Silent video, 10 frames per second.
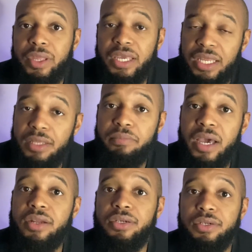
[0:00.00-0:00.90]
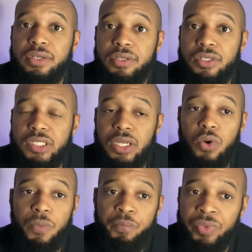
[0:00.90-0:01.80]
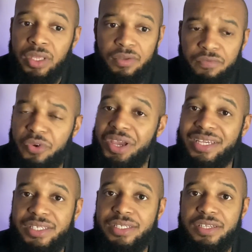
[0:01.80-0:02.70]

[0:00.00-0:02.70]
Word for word: any better. So, for instance,